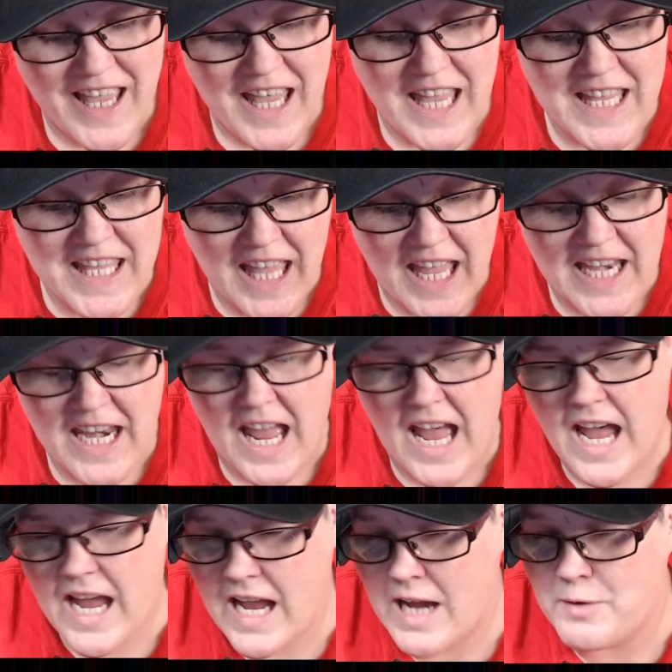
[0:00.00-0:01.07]
again,
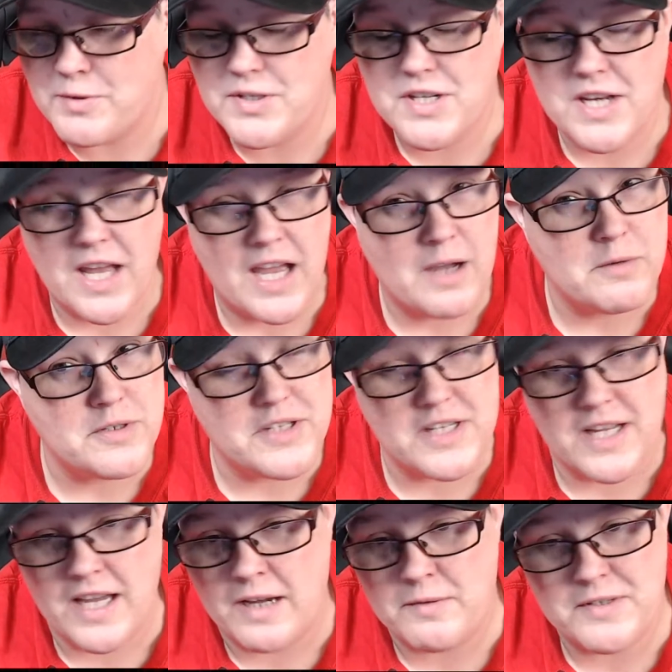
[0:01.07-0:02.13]
hours and hours and
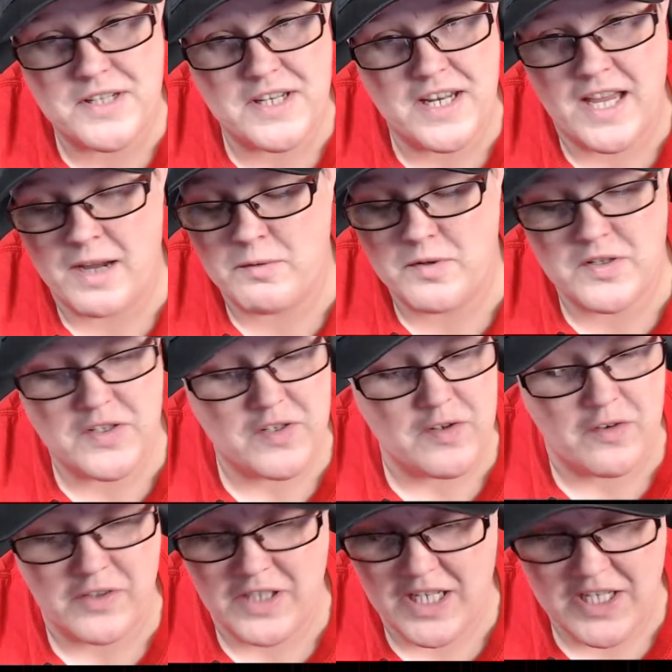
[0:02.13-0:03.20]
hours and hours
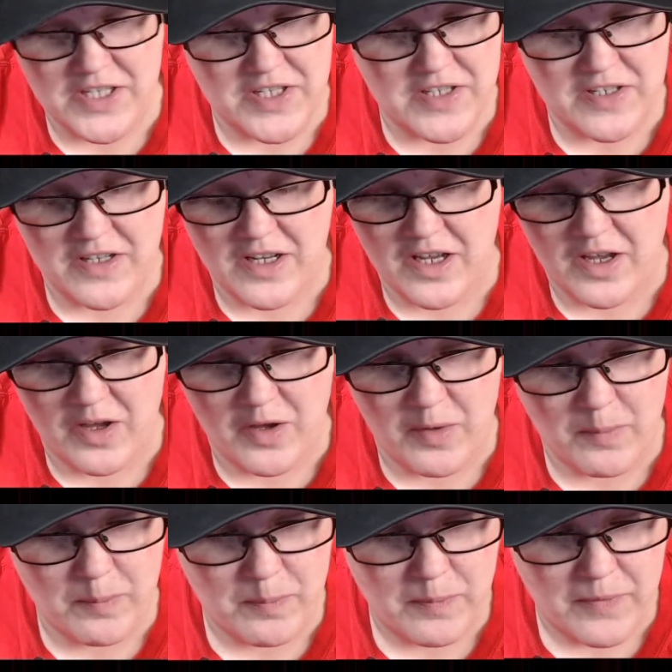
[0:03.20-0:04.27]
on this,
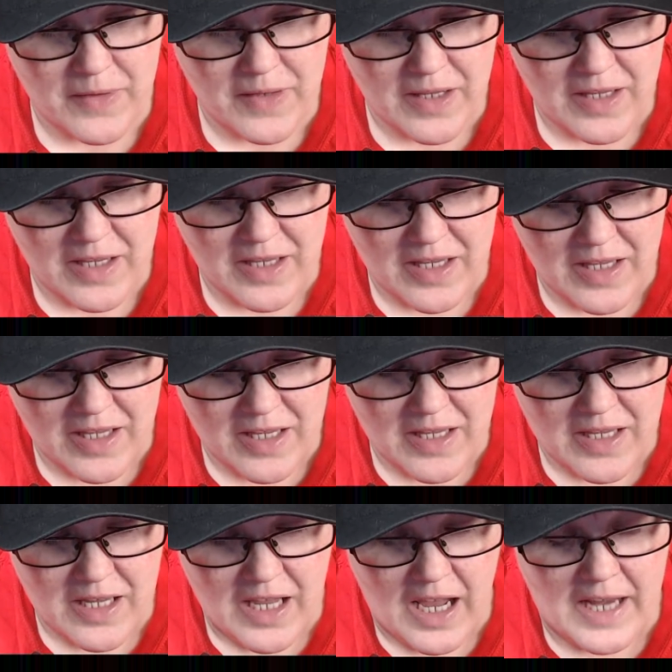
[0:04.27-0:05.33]
um,
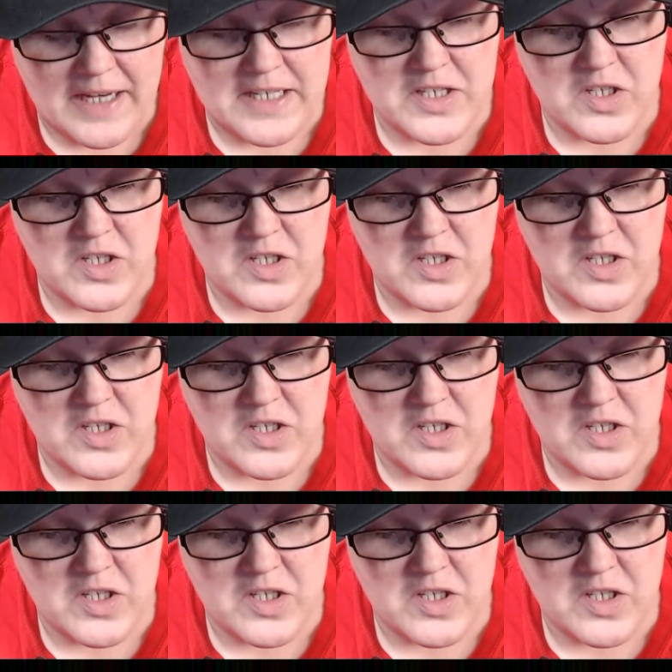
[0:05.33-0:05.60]
and it's